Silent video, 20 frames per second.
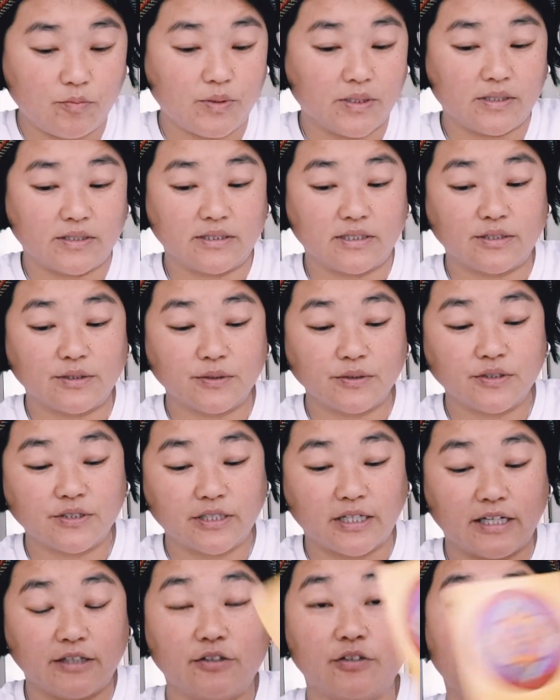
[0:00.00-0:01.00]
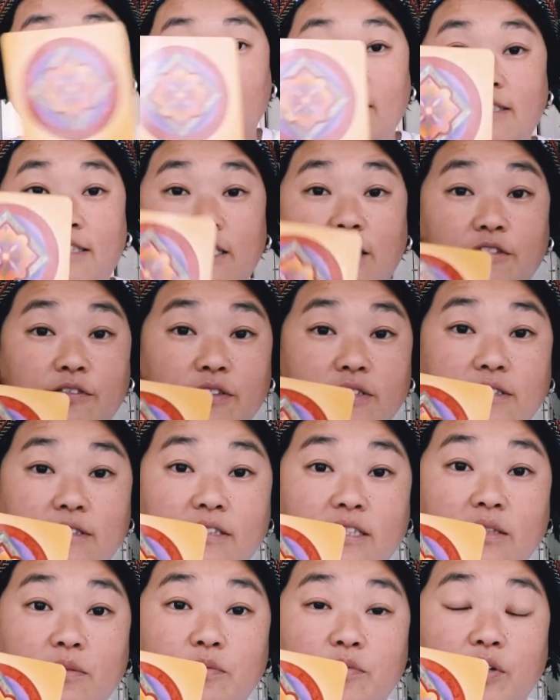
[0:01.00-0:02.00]
Because it's all tied to that
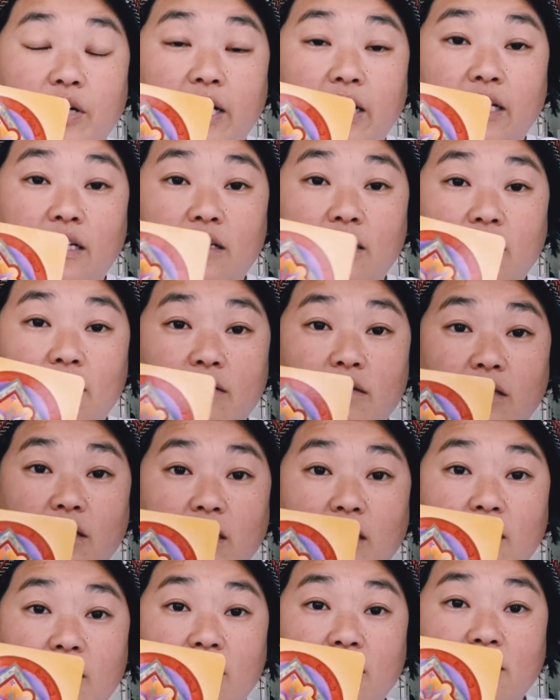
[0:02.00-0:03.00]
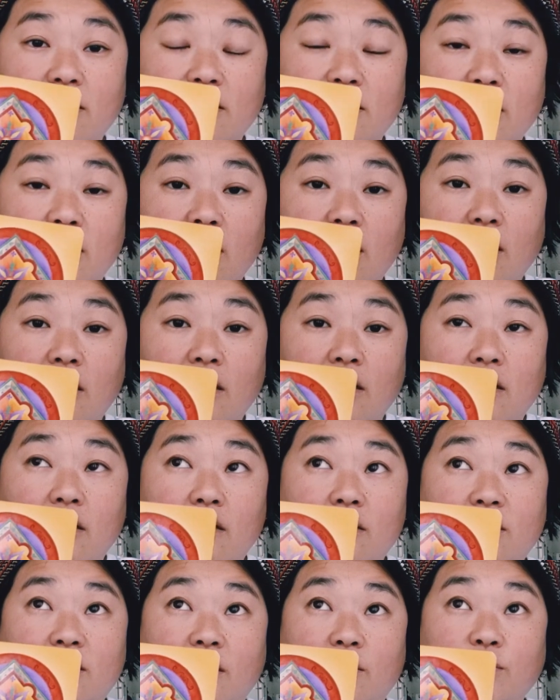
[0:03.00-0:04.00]
self-esteem, right? There is
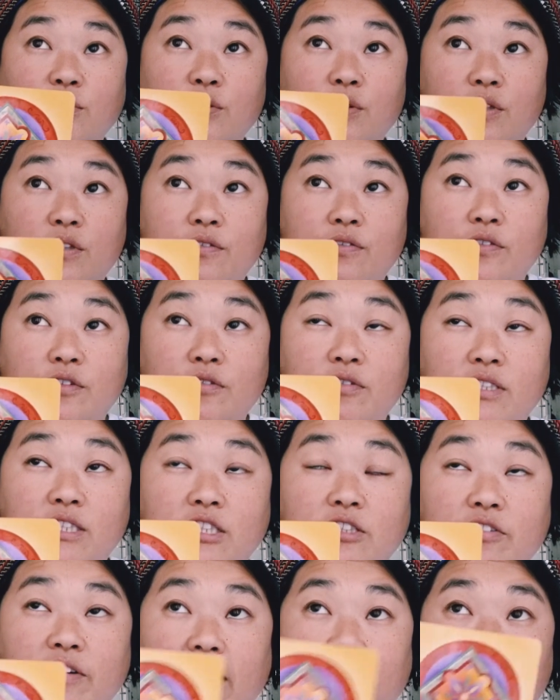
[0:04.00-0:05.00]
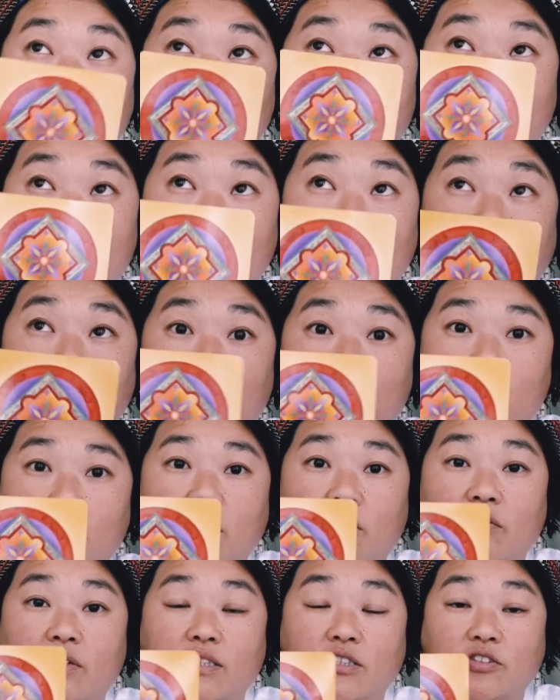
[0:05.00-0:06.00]
some sort of a
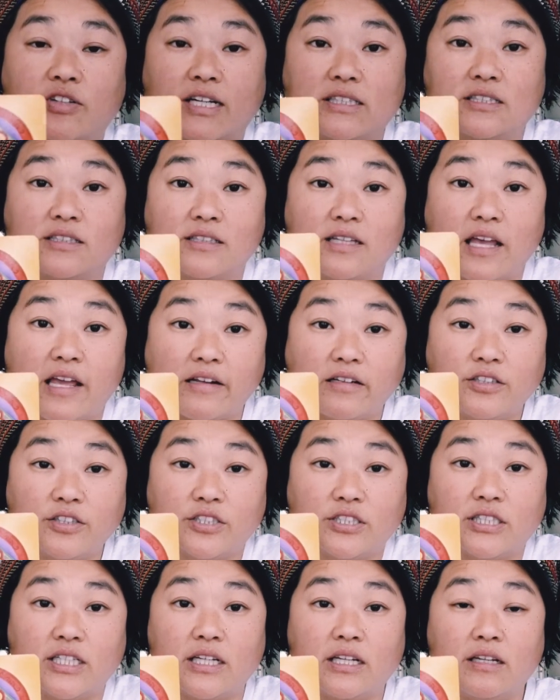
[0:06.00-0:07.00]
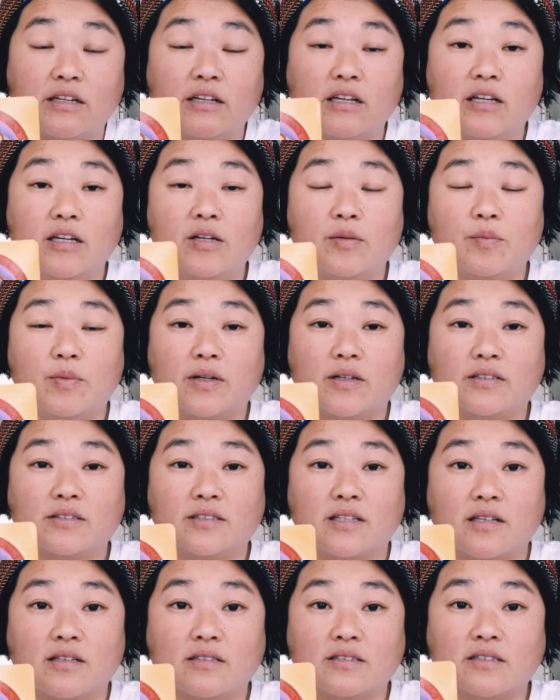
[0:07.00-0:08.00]
somewhat retracted energy,
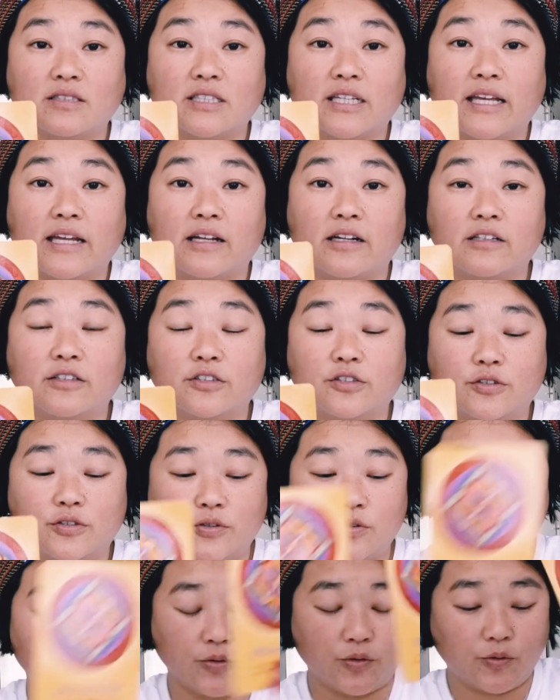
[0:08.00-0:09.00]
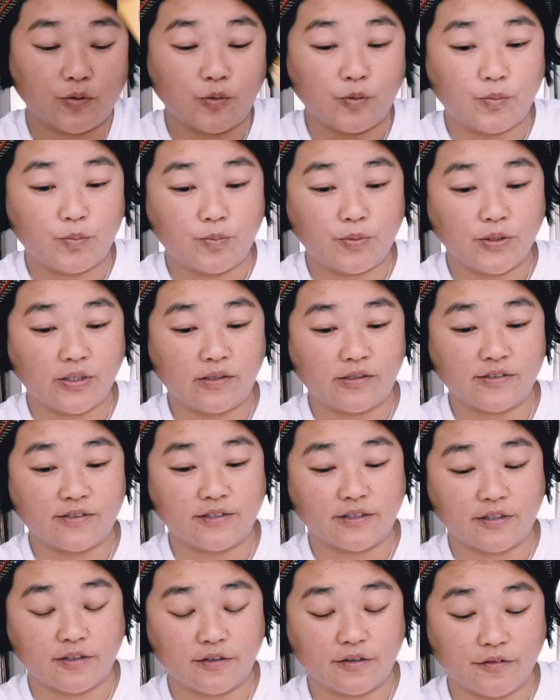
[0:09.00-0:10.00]
because it's scared to put
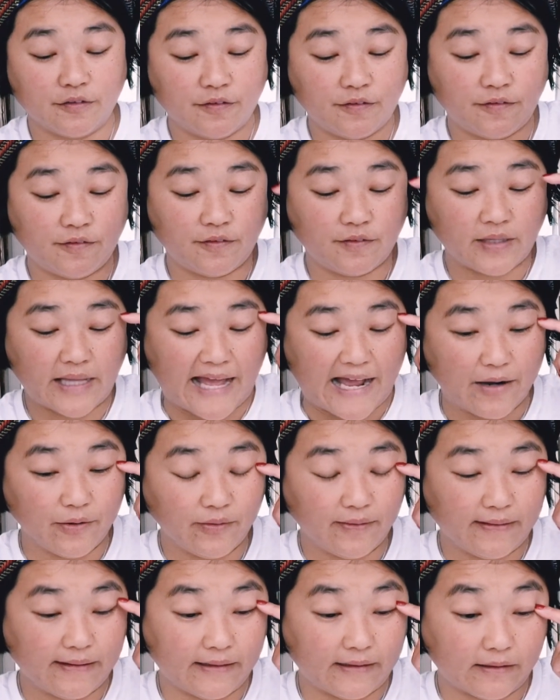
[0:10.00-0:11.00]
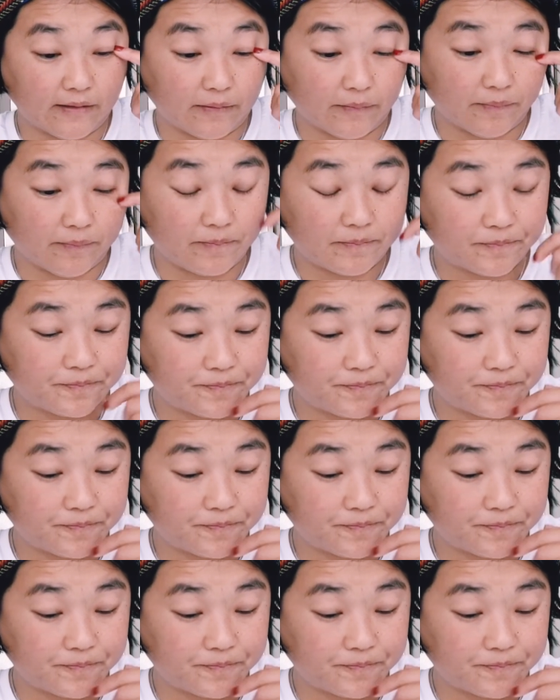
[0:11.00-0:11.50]
yourself out there.